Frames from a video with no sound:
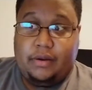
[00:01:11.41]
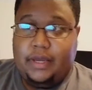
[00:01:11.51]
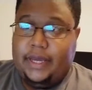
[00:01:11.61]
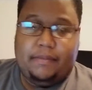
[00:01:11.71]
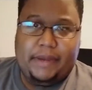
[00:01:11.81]

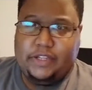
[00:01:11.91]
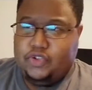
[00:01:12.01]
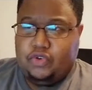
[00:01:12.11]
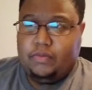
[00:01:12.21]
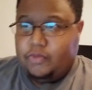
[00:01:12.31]
It makes
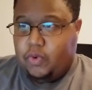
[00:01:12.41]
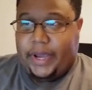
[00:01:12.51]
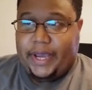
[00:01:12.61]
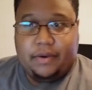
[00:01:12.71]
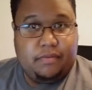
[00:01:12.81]
Doom,
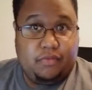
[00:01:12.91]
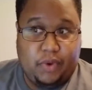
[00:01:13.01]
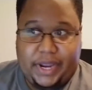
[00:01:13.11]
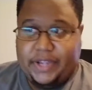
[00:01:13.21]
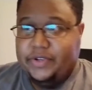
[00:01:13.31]
Quake,
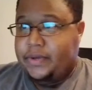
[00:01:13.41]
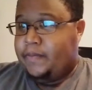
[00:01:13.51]
Rage.